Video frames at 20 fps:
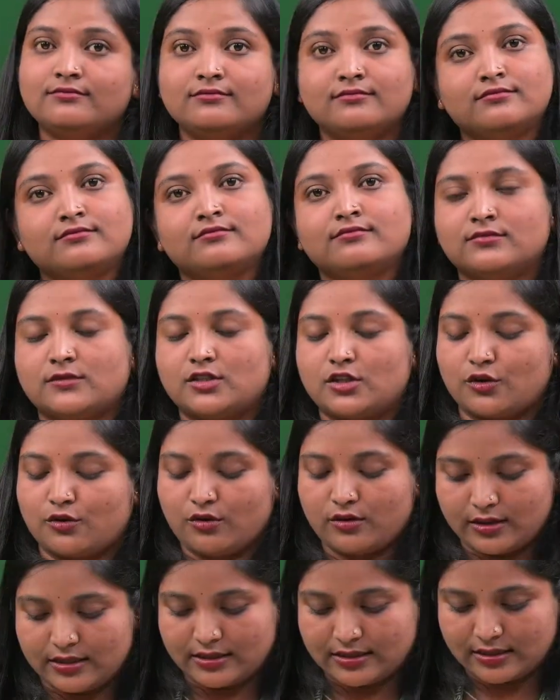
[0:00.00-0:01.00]
So this
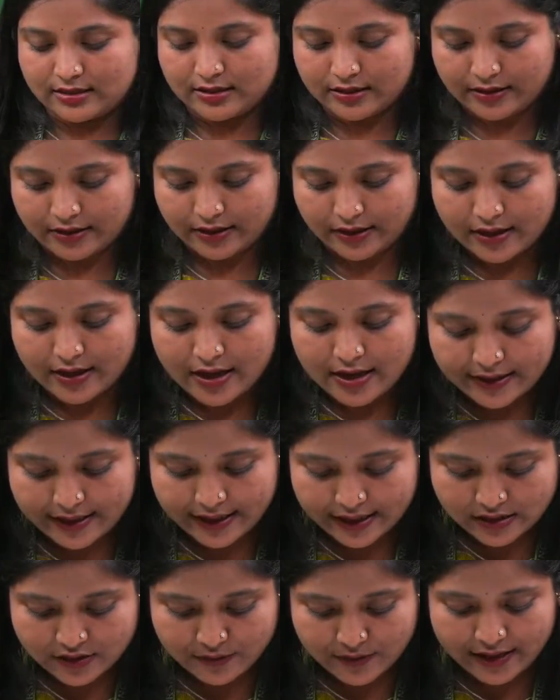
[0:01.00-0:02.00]
is the thing. Next
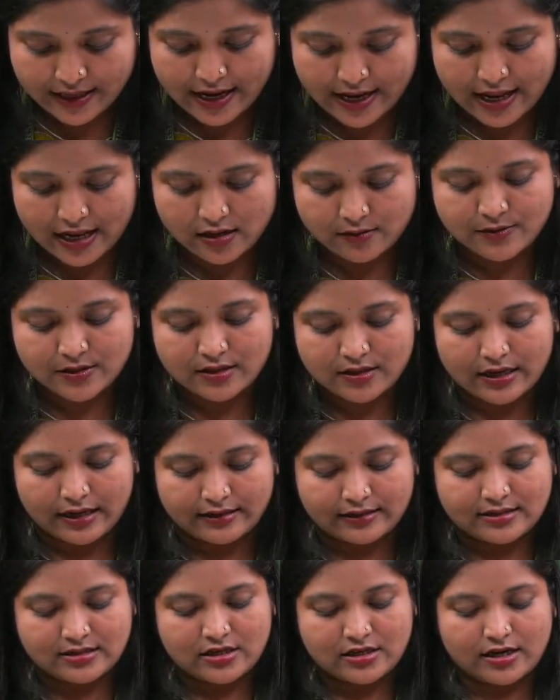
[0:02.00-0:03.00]
one, helps in
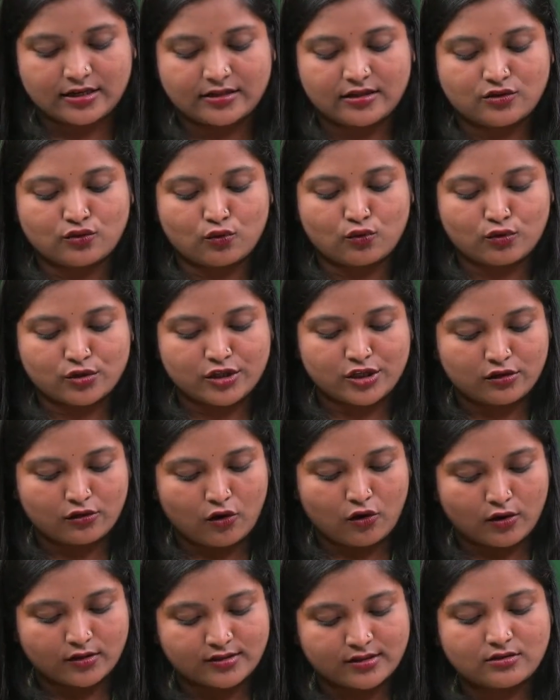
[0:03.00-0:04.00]
understand the social
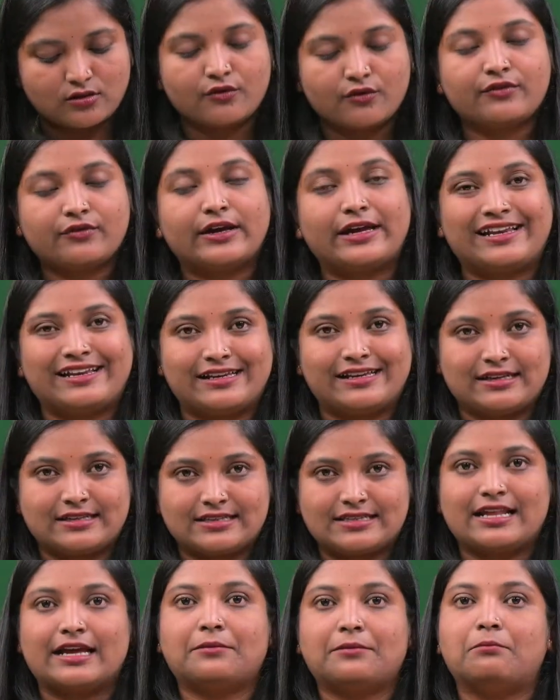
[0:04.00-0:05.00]
causes of illness like
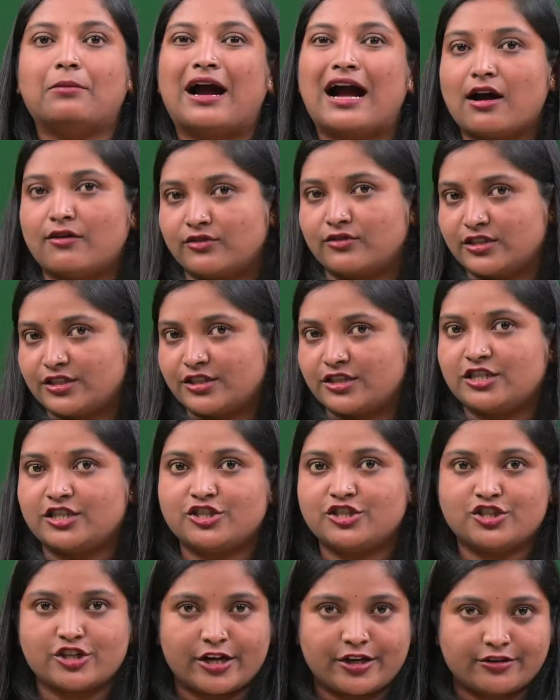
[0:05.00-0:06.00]
poverty,
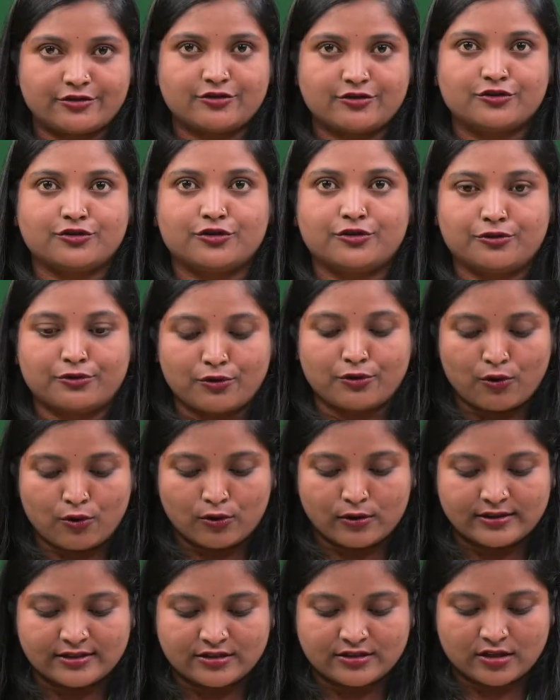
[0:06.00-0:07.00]
gender, roles,
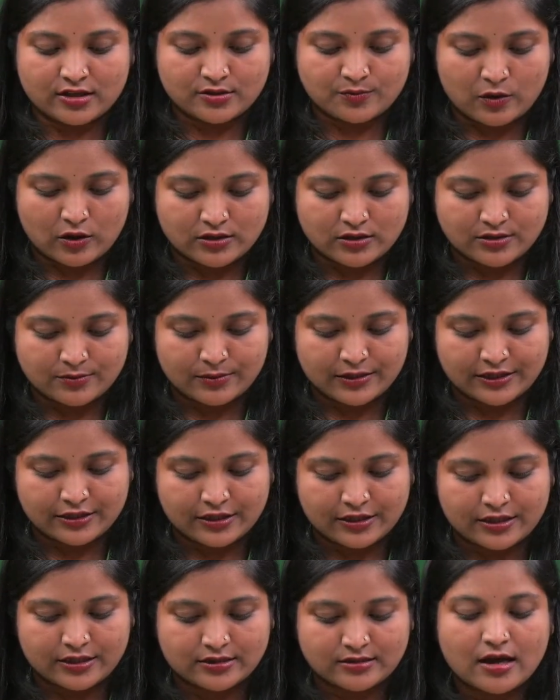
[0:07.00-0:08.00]
responsibilities,
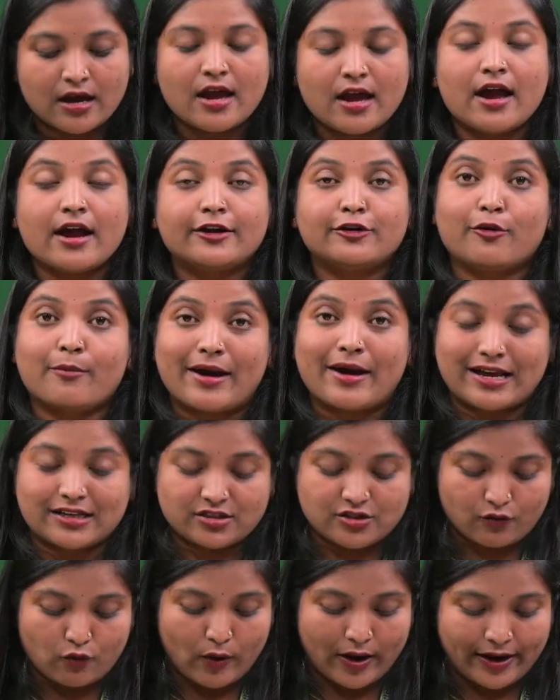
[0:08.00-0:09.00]
domestic
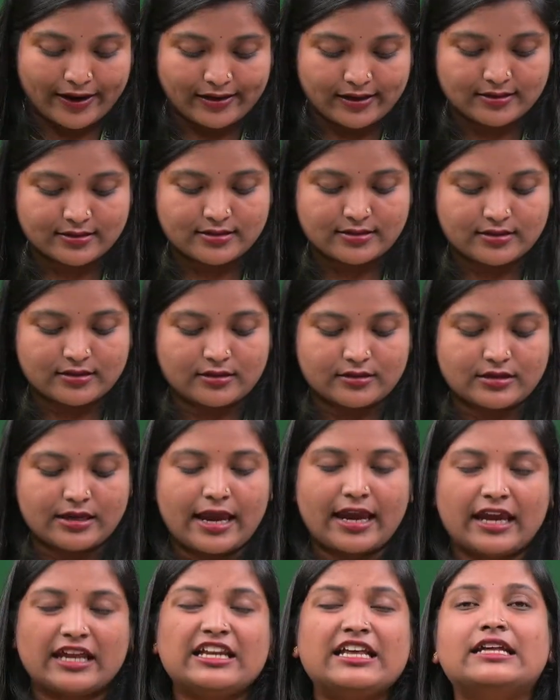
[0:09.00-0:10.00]
violences,
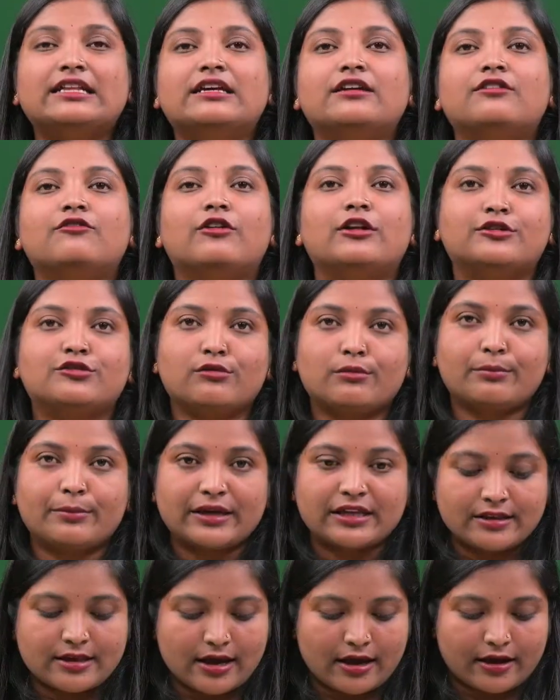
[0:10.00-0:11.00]
anything which will be
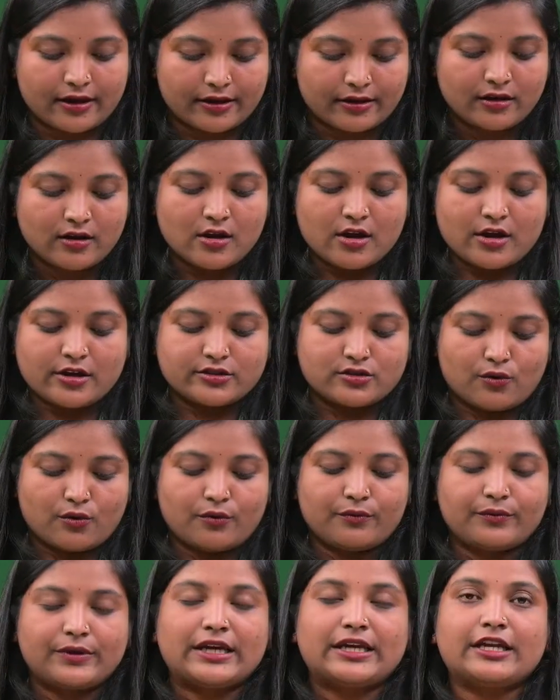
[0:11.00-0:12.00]
there. So we
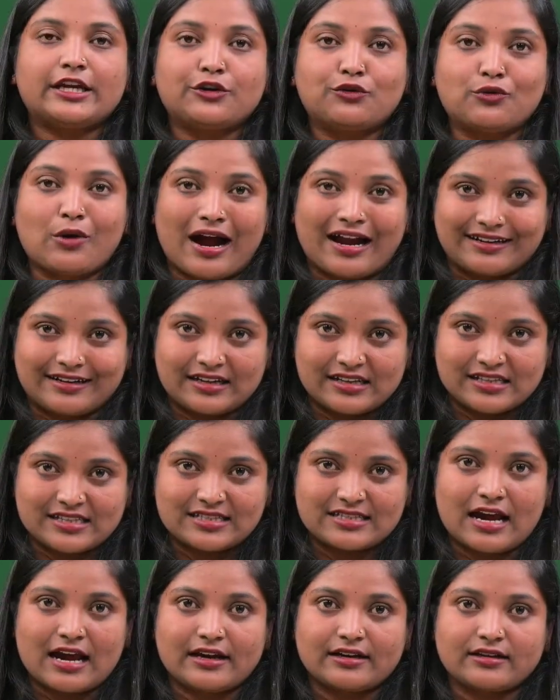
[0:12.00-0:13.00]
need to understand
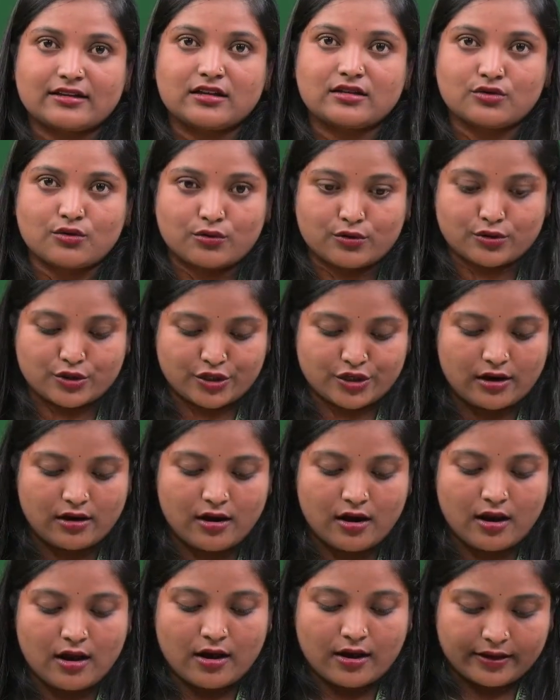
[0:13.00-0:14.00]
the social
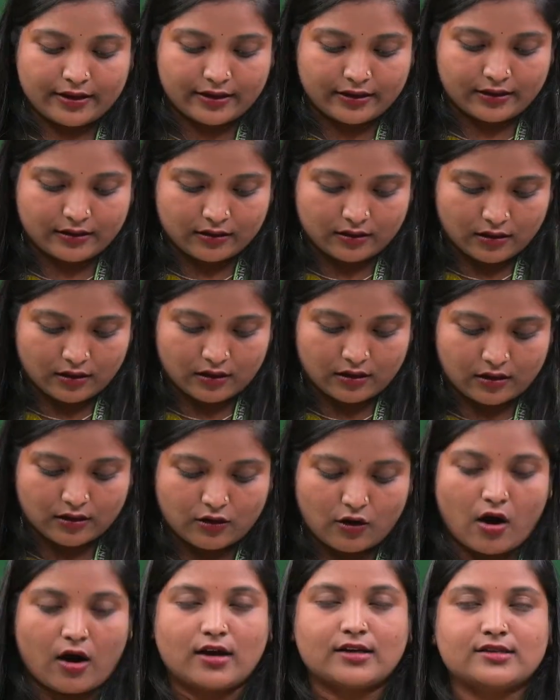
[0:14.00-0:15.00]

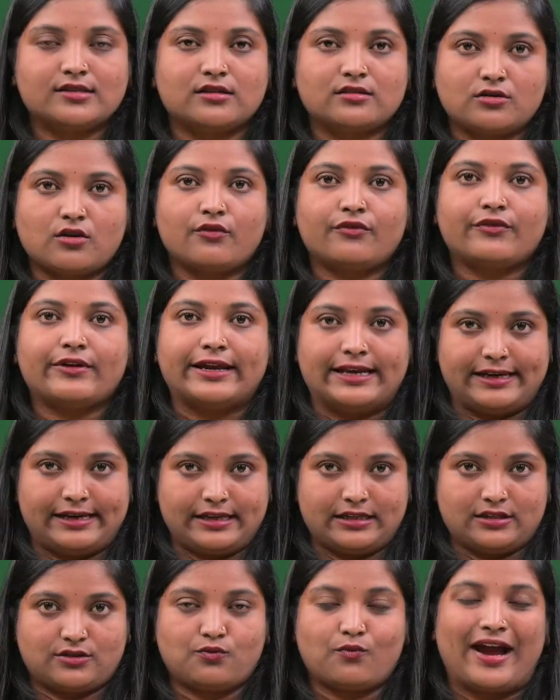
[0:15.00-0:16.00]
causes of illness,
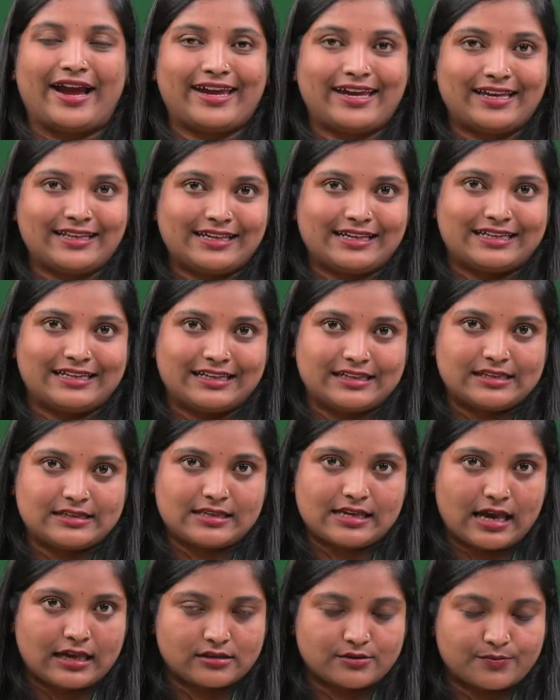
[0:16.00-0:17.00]
why the illness has
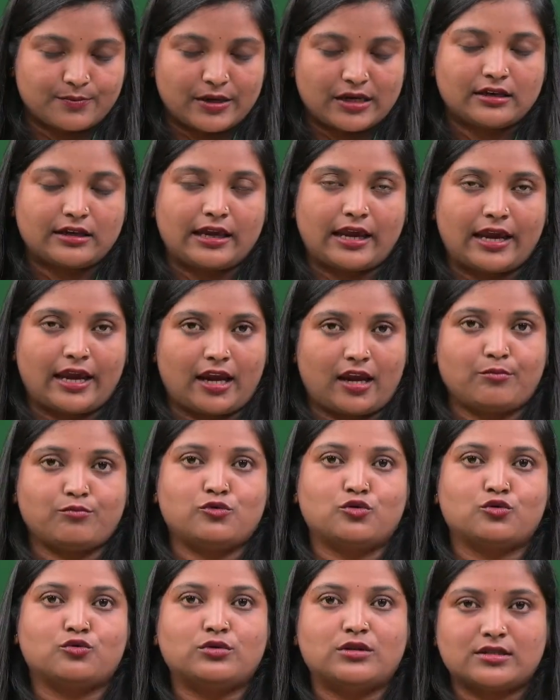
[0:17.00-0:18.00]
been came to
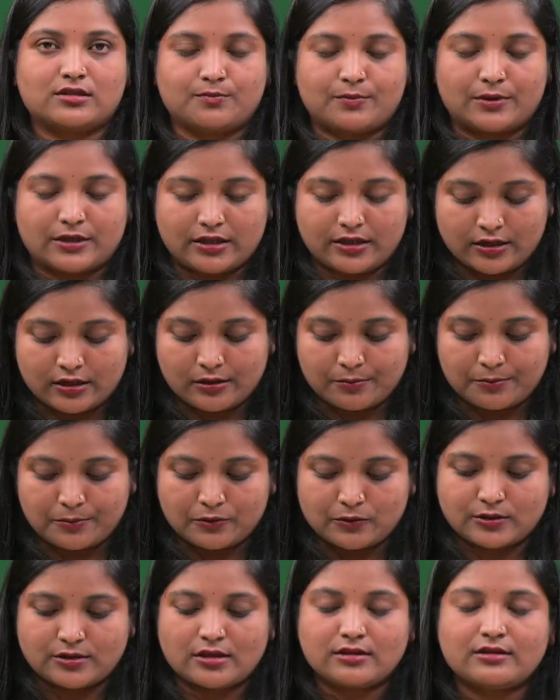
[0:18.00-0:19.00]
this particular person.
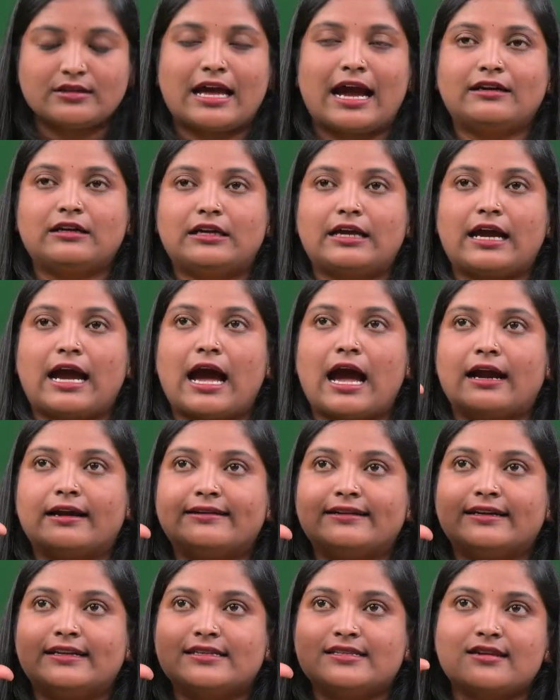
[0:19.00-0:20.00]
That
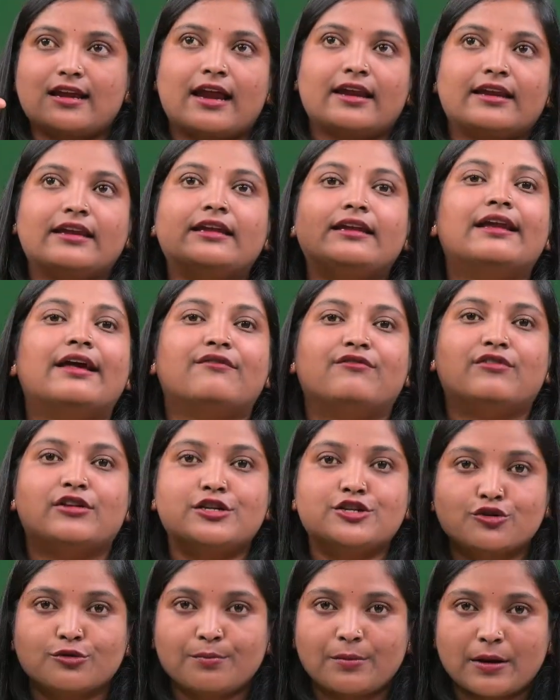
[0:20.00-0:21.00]
understanding level should be
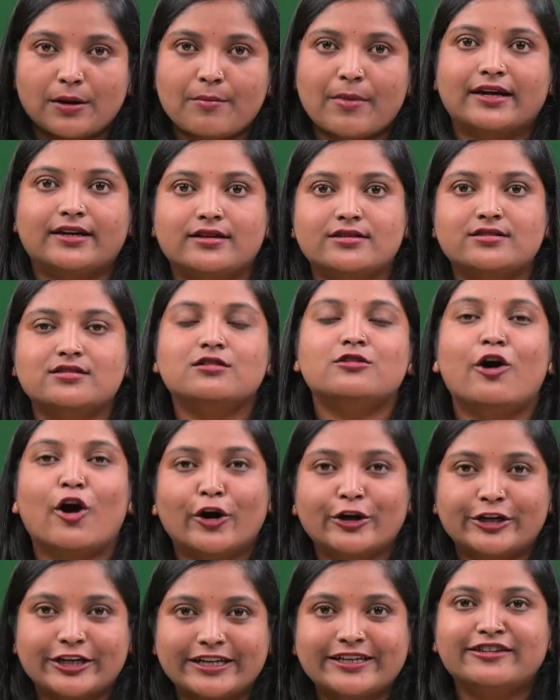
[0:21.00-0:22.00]
matters a lot in
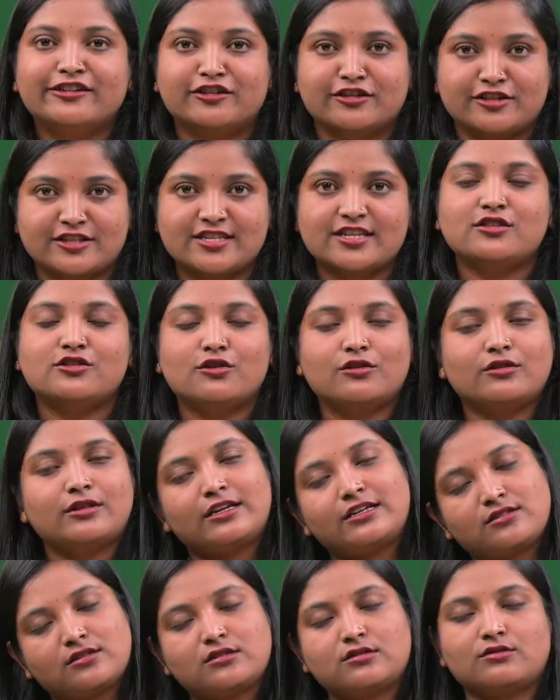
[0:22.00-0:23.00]
nursing, so this is
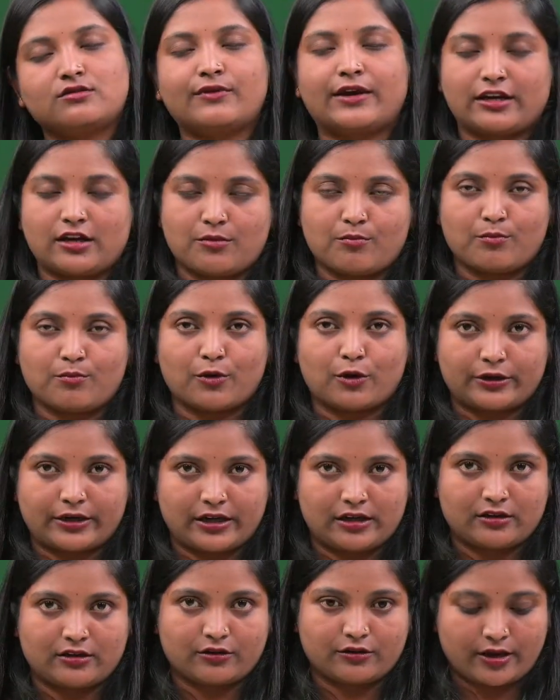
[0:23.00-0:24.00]
very important,
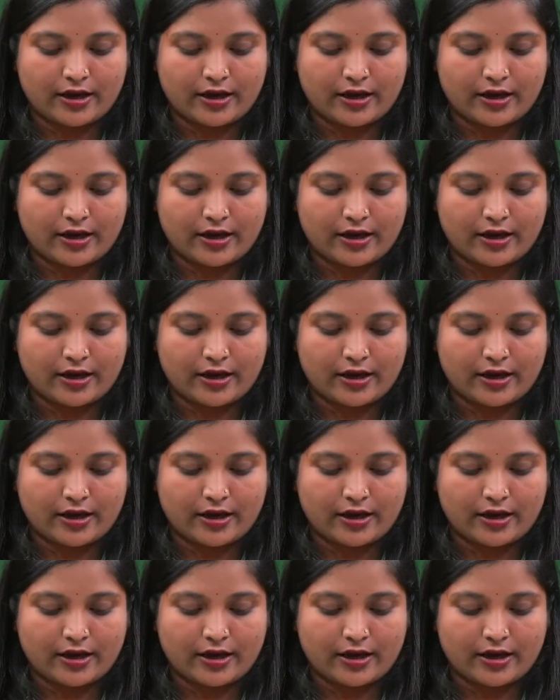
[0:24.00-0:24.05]
okay.